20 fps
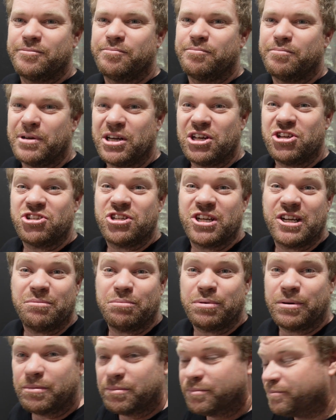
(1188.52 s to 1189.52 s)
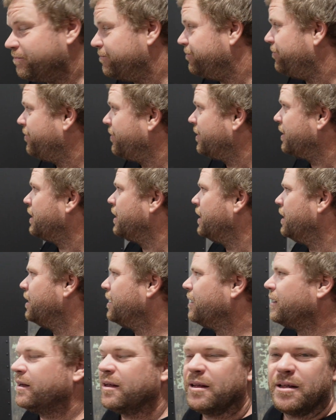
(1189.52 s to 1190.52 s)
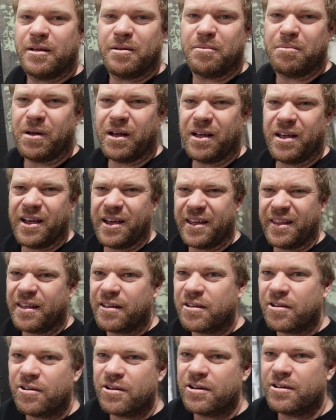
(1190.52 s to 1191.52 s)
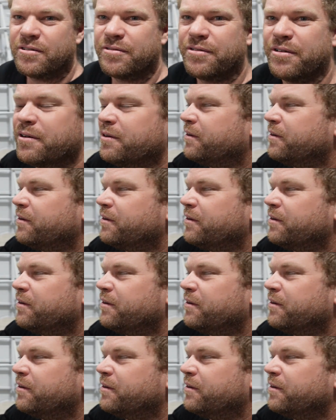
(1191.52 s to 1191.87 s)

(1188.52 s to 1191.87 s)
being cheap. But yeah, they're kind of